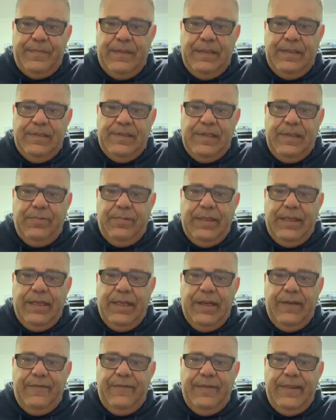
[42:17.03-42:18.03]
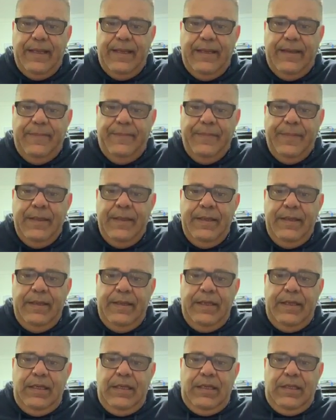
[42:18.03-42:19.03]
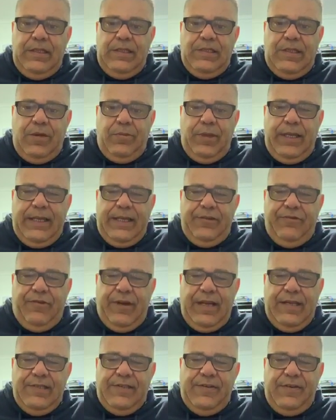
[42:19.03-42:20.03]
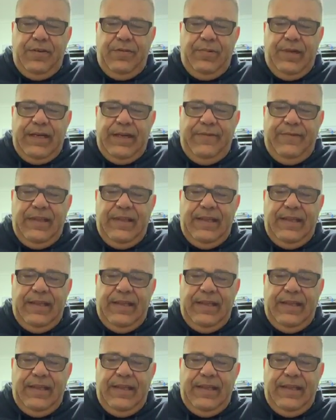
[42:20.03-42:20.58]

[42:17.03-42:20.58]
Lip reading: So we can go from there. So we can transfer whatever,